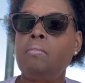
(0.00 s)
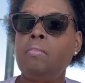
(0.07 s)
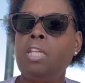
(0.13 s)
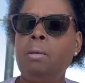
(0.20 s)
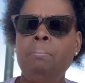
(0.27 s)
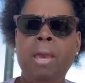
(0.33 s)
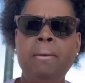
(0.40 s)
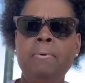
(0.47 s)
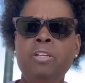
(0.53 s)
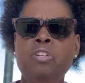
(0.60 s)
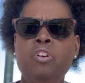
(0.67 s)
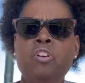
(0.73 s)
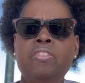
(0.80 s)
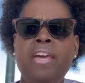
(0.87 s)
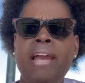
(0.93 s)
Maybe
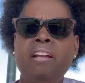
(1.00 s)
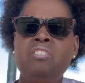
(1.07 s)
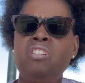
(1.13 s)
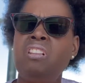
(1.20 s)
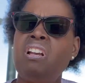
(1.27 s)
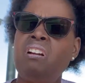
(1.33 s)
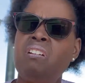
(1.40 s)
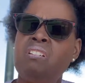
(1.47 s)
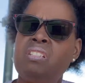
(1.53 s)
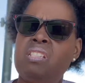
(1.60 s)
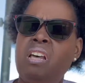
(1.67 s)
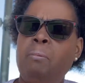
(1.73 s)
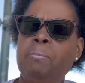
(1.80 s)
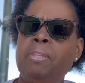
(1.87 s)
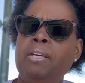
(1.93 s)
you're there to learn
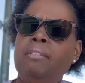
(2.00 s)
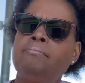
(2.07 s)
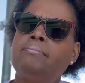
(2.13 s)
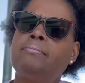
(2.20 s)
something.